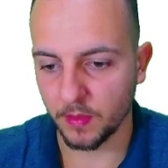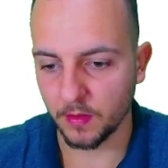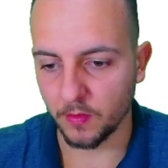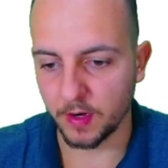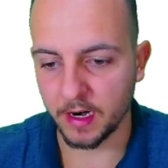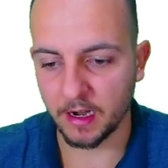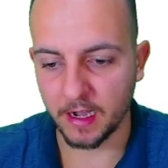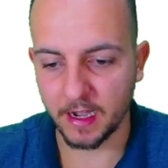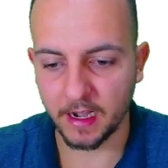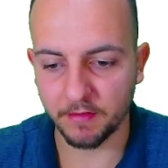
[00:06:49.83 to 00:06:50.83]
where I
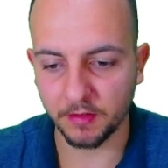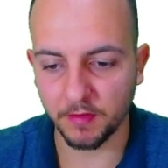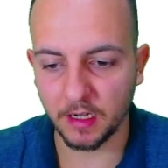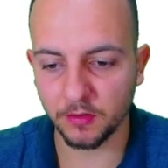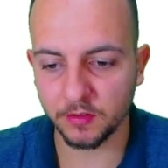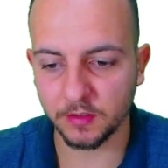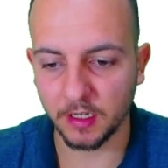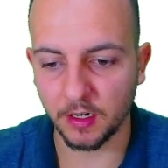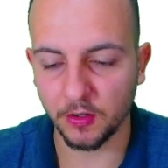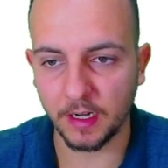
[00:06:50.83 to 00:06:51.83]
have the values that
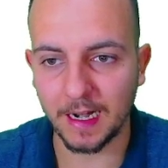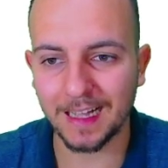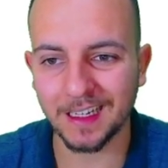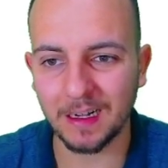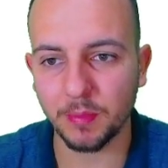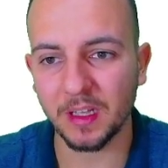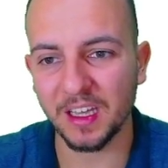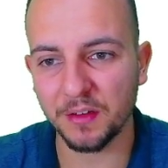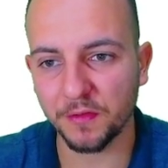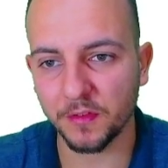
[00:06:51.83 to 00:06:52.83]
I'm gonna add up
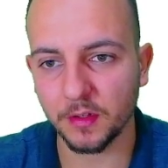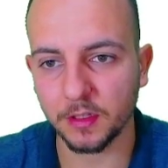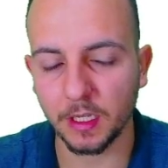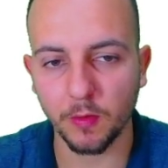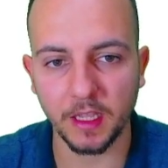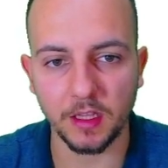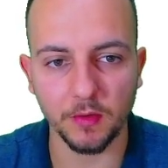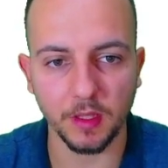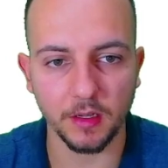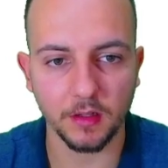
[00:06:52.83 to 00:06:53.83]
if the
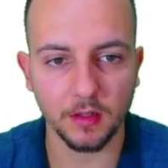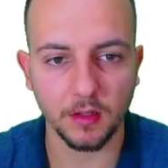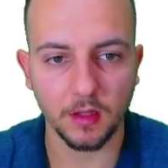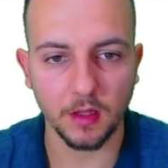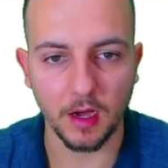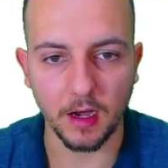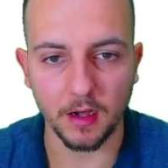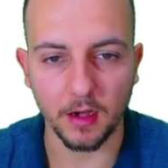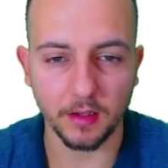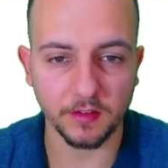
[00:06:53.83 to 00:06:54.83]
criteria
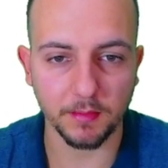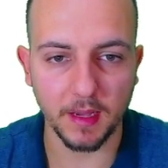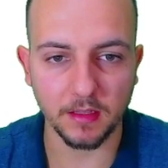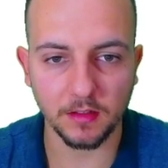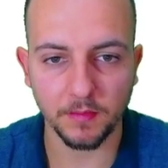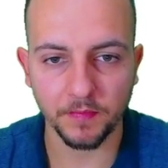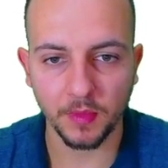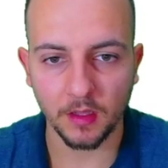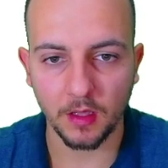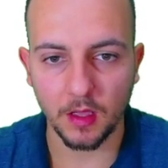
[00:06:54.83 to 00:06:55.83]
is met.
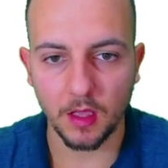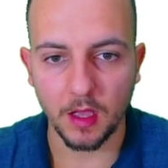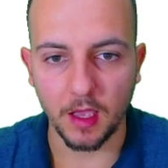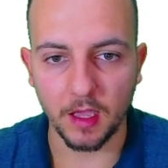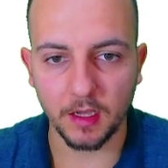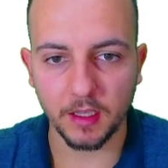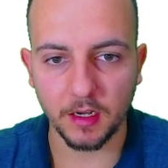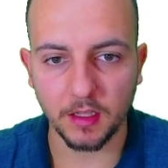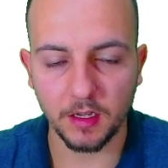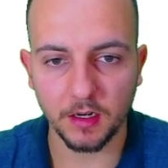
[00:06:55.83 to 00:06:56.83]
And again
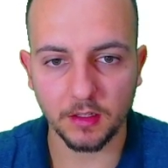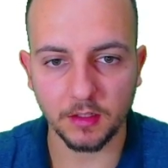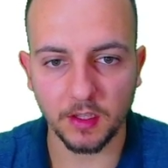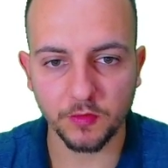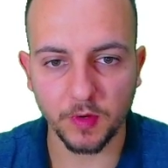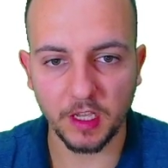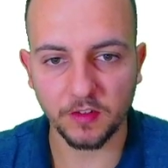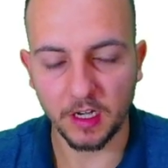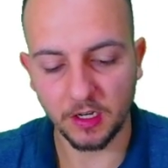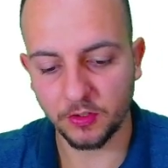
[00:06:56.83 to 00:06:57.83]
here, this range
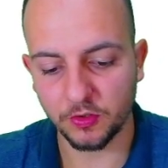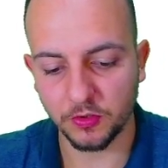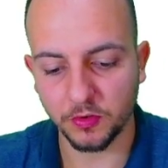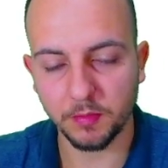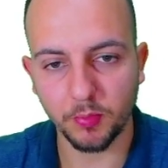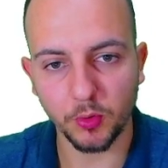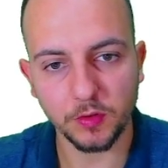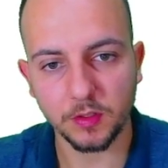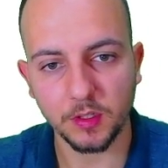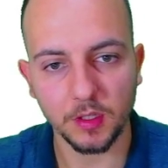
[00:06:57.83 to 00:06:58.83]
I need to
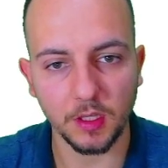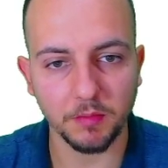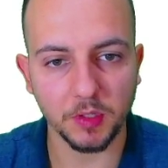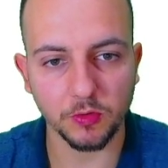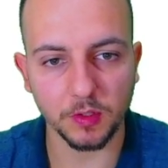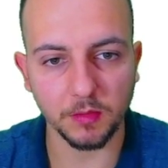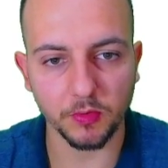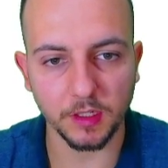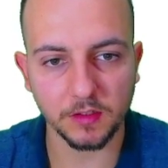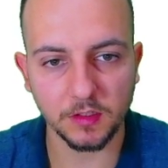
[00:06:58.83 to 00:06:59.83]
input in between
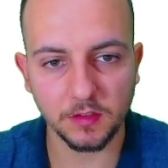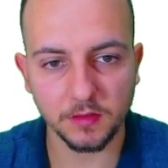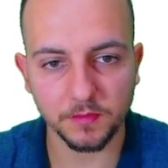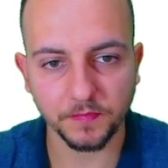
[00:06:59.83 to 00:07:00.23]
parentheses.